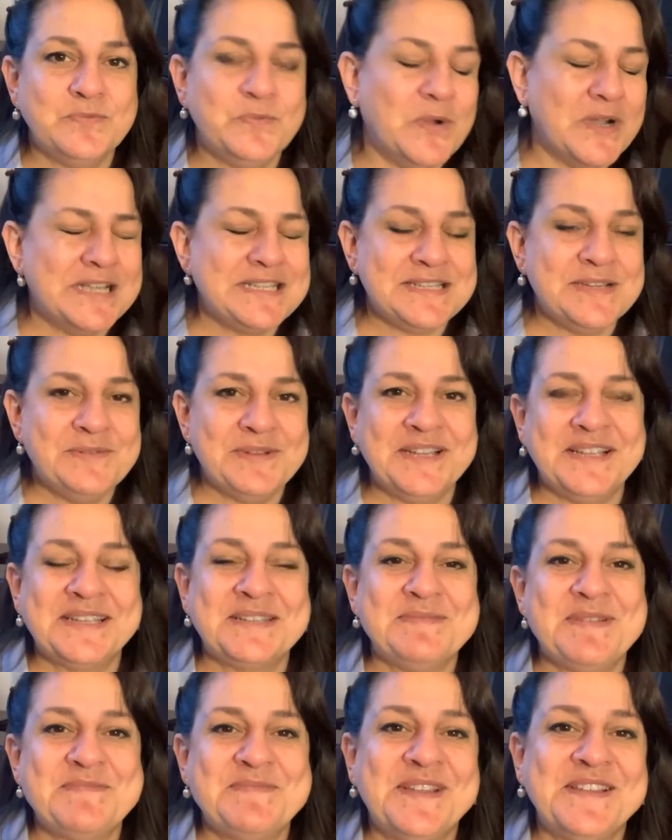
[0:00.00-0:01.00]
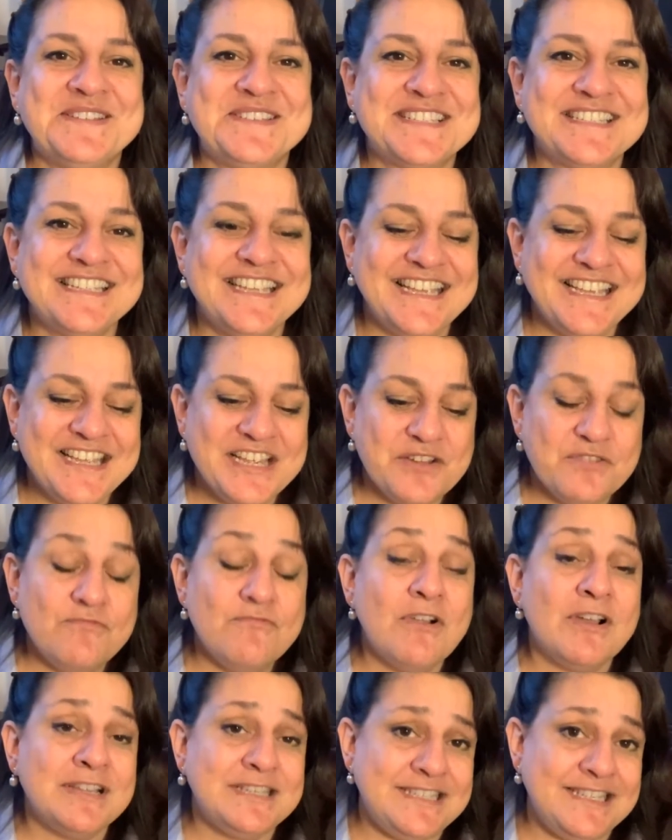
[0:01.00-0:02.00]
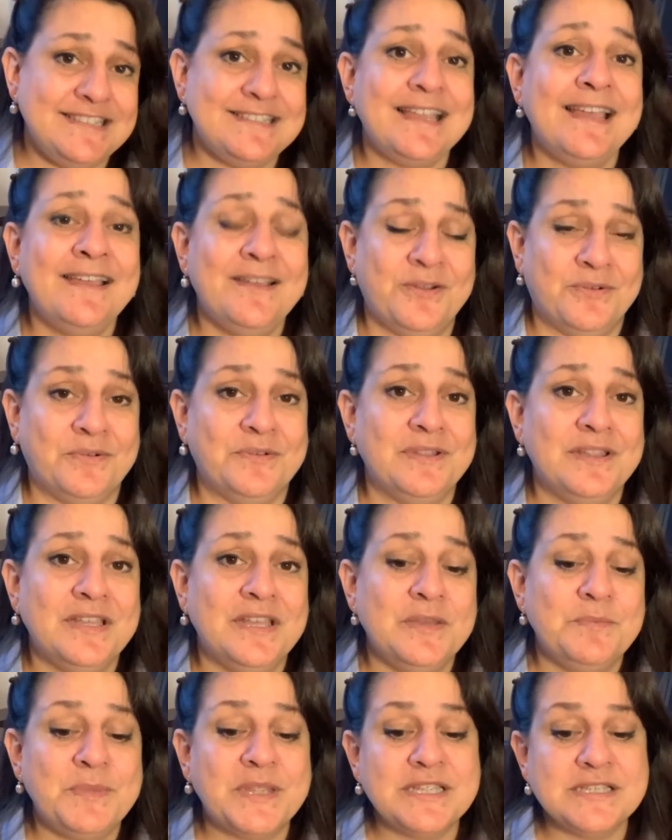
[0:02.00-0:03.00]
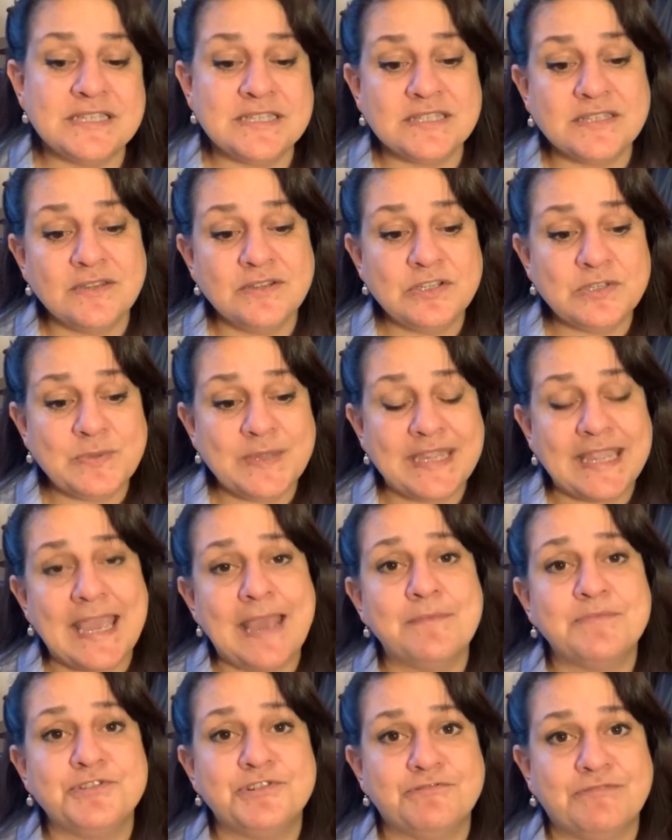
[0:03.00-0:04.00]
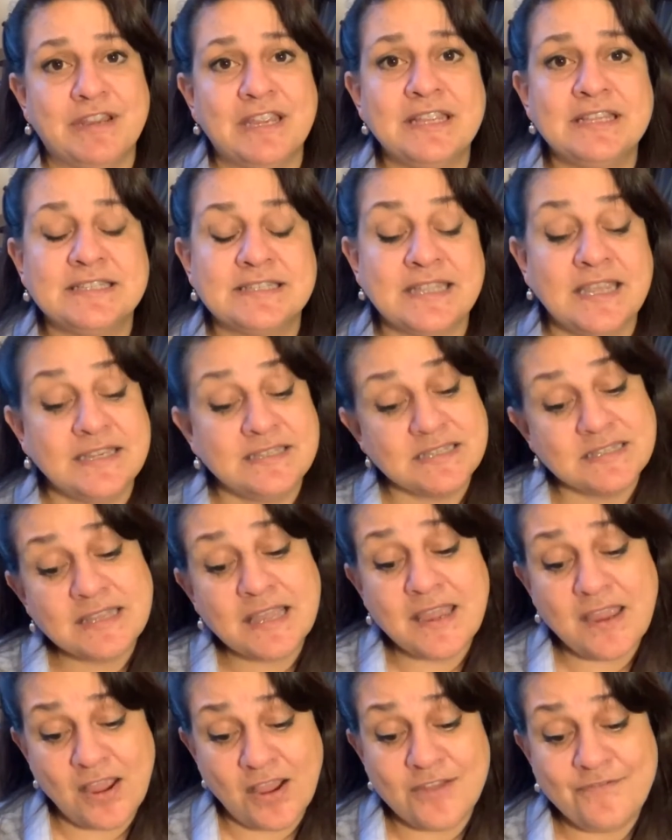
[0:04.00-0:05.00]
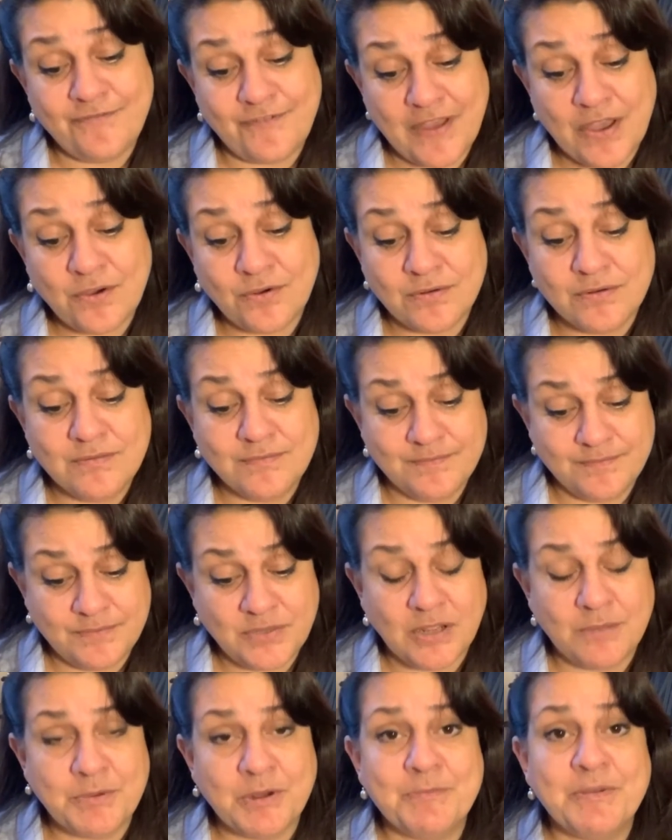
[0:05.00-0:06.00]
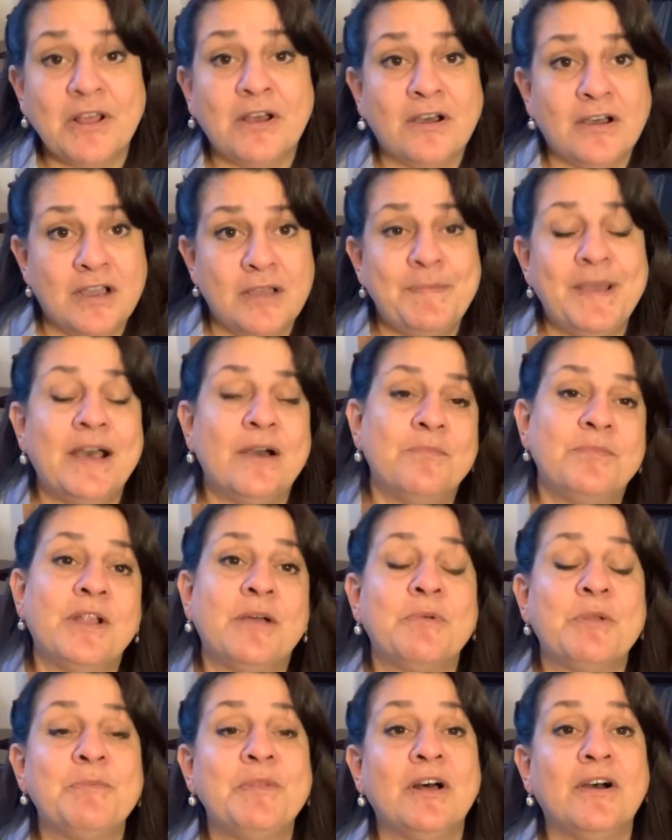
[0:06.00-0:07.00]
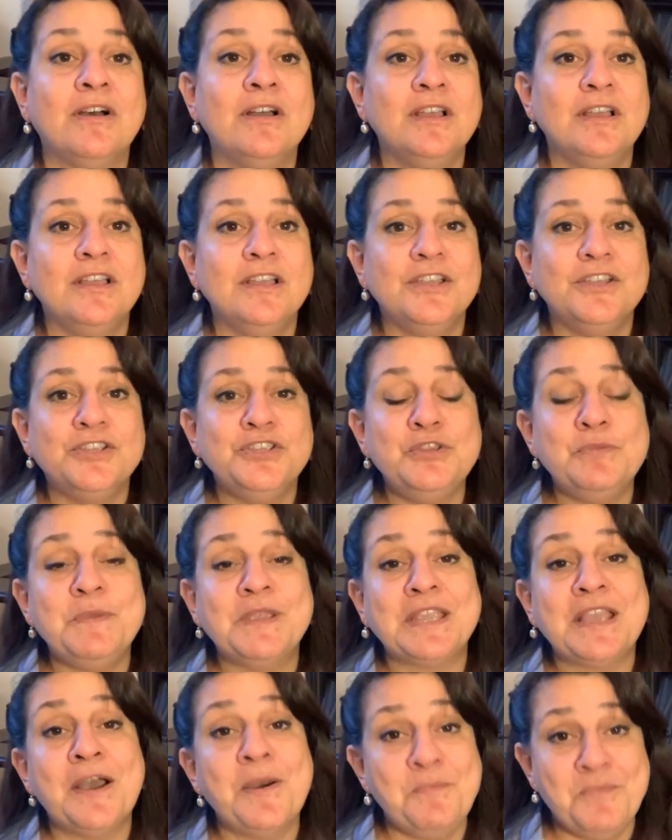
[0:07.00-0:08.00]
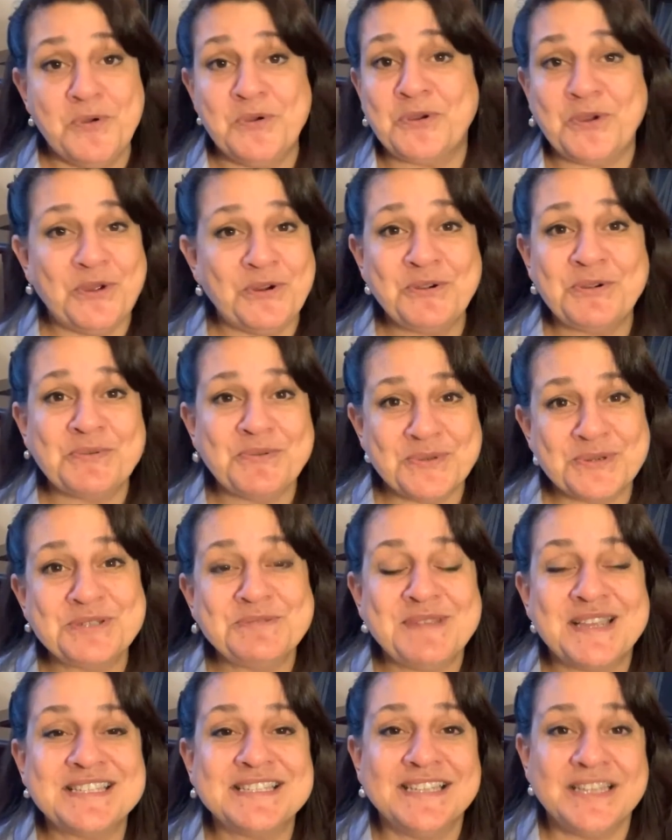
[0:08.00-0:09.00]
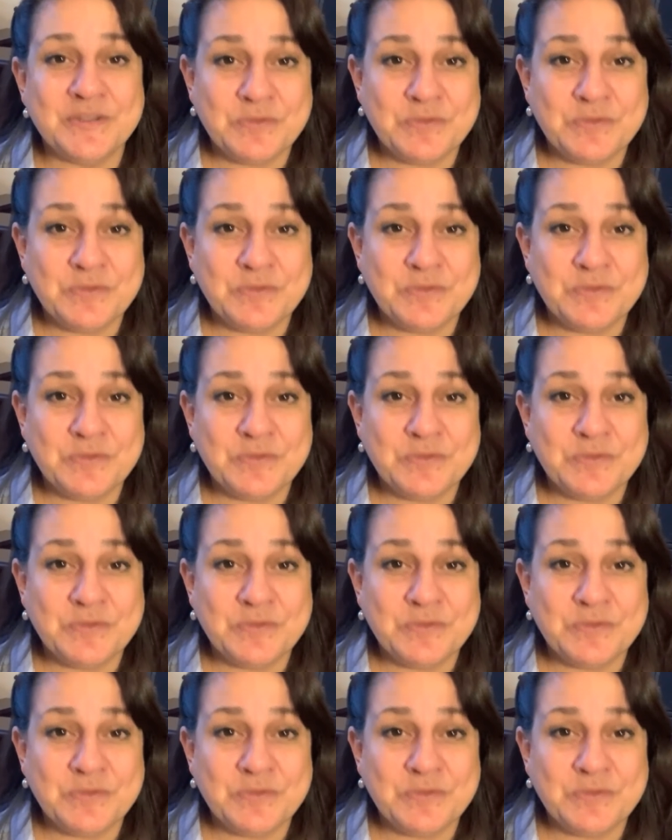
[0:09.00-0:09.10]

Why is no one liking my posts? Write it down, because as soon as we capture it and say, today I felt blah, blah, blah about blah, blah, blah, you become more congruent automatically.